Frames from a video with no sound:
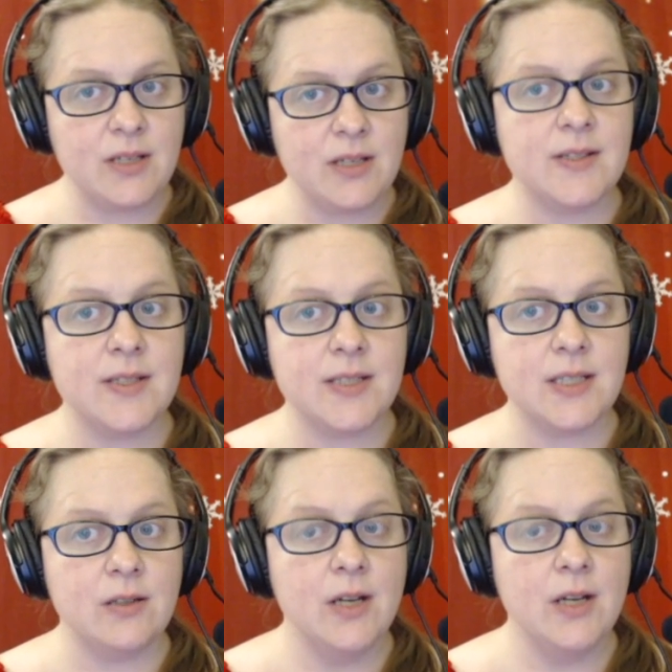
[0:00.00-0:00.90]

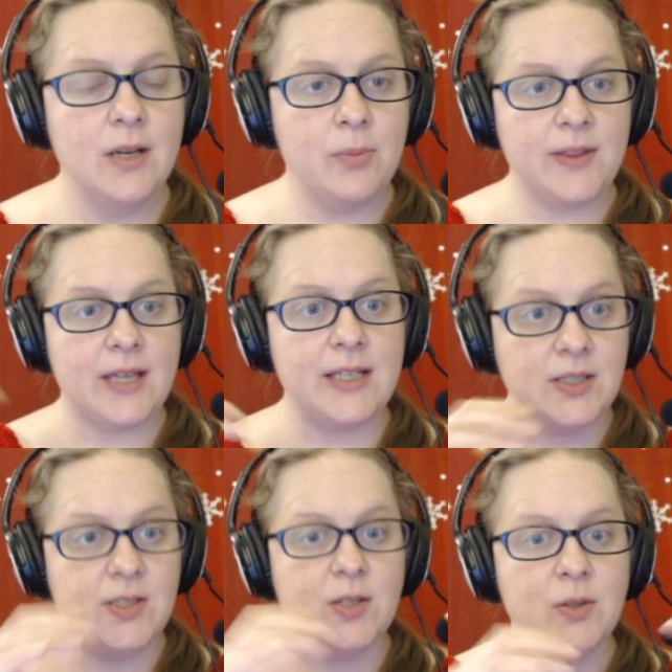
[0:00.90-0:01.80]
Manycam does still
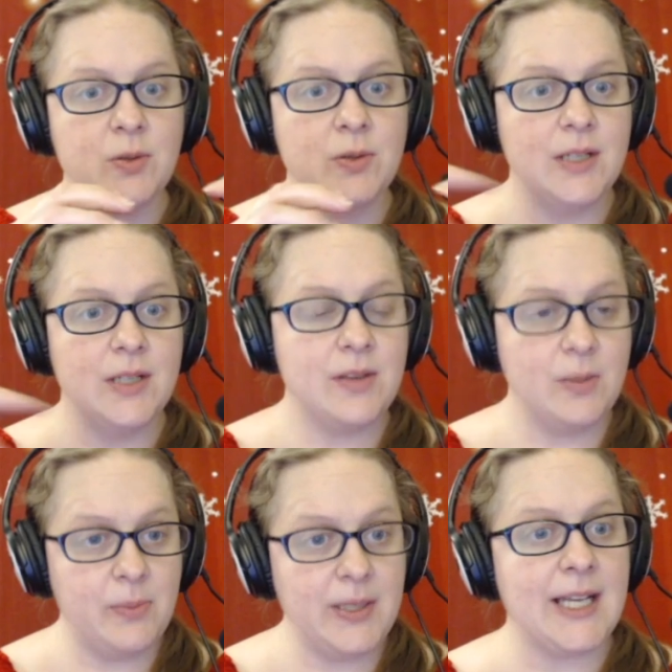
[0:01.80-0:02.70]
put that
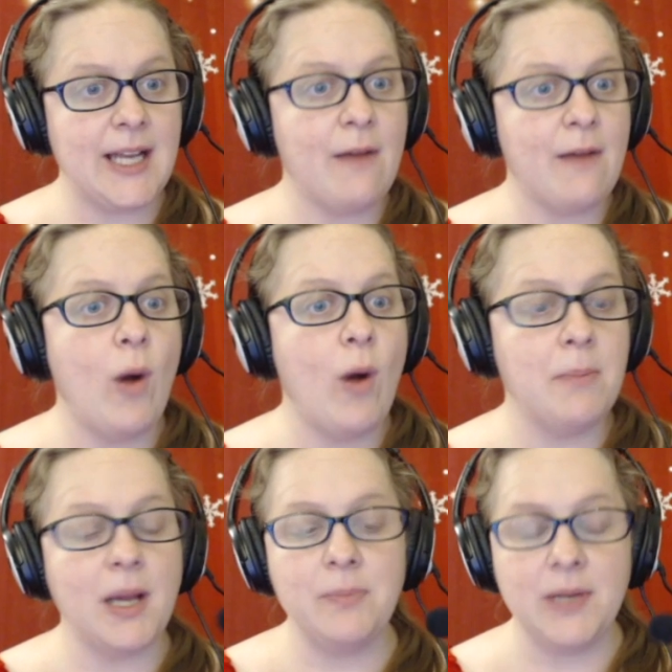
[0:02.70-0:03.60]
into the
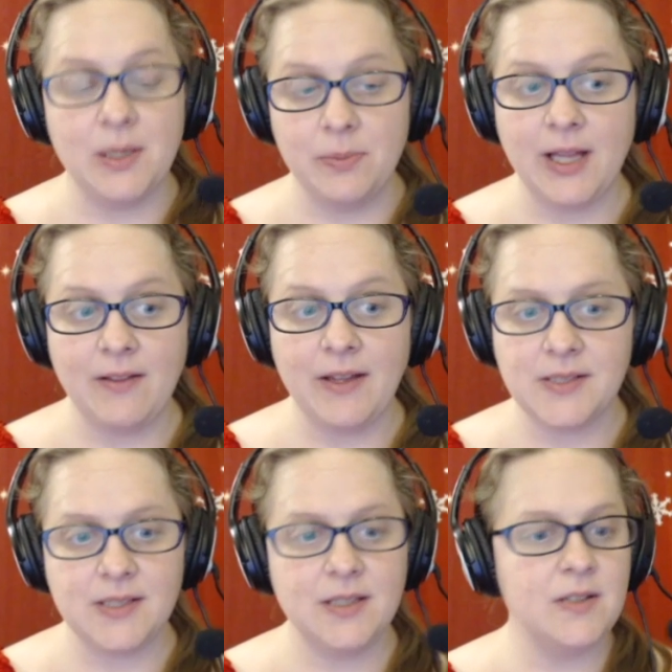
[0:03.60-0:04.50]
beginning of what might
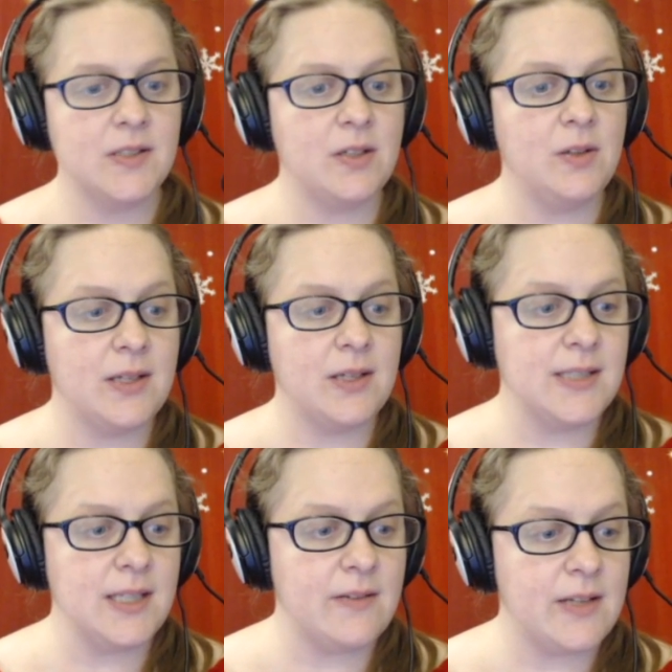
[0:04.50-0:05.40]
be a playlist.
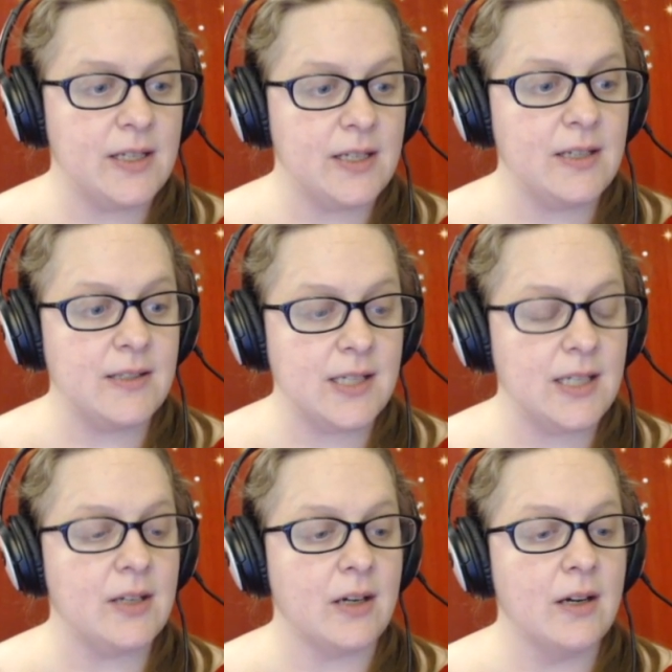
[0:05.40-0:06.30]
So you can see
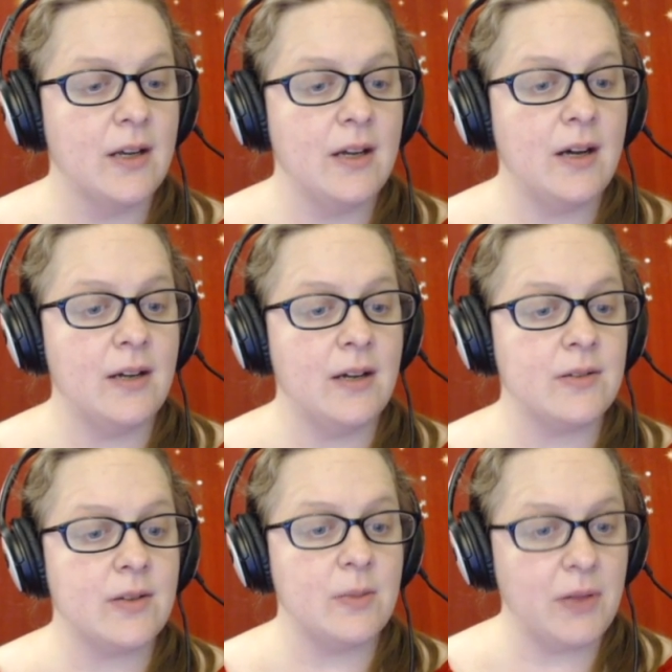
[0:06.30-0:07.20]
that it is
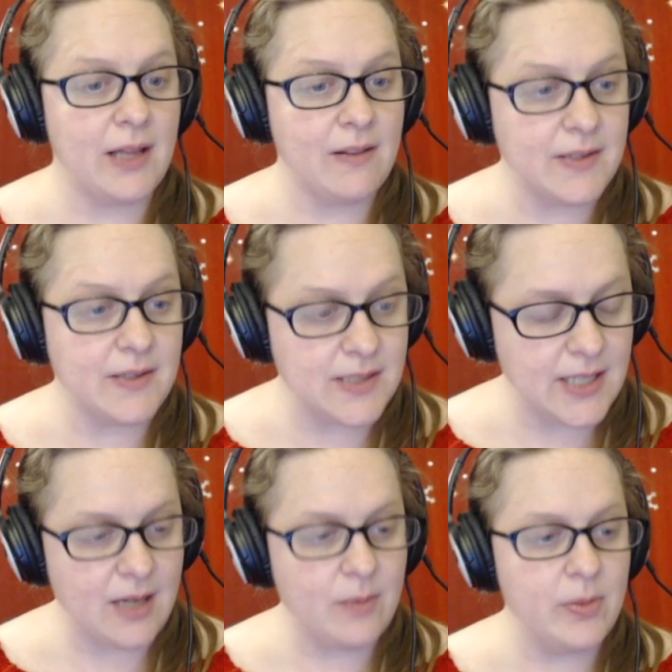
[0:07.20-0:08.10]
here under the
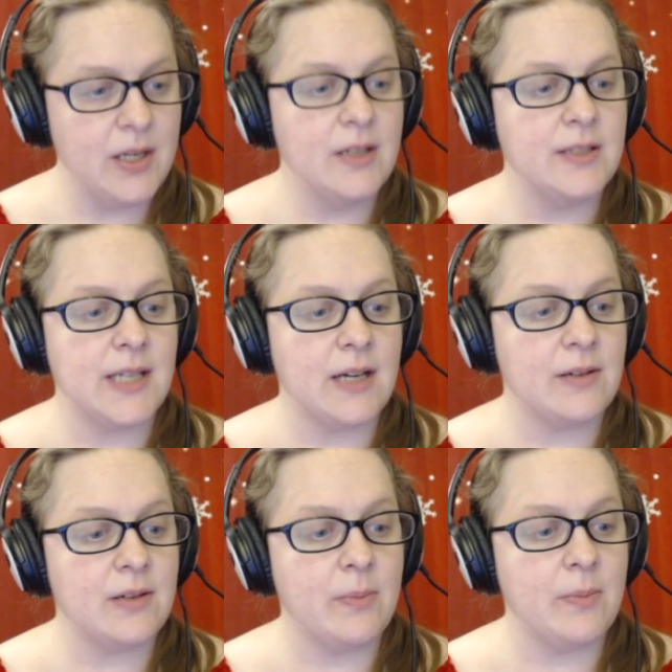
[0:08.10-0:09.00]
Playlist
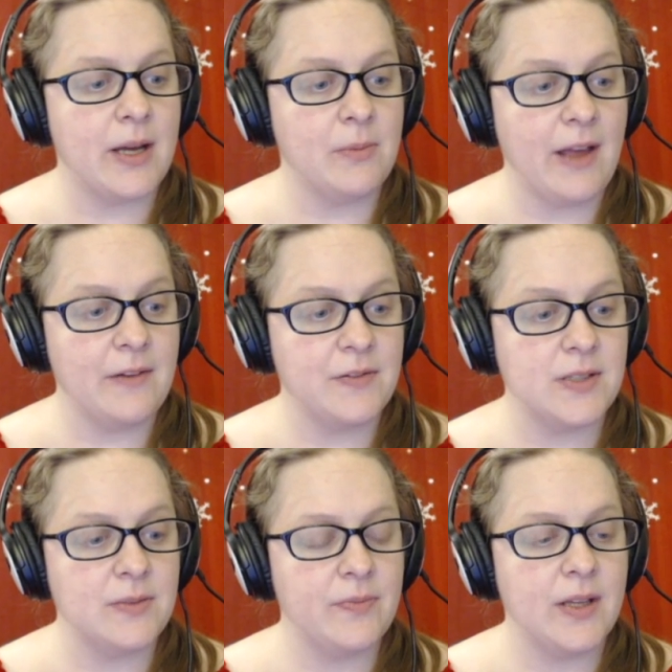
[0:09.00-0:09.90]
tab down in the
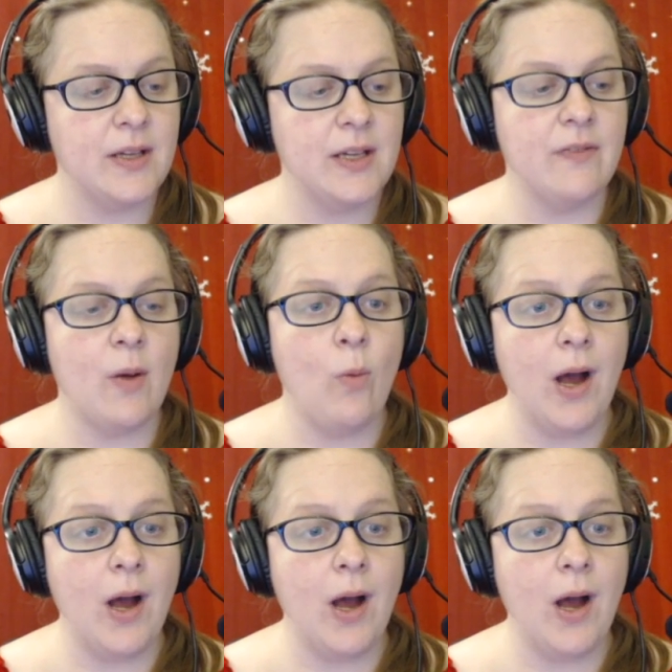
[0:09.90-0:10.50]
bottom left.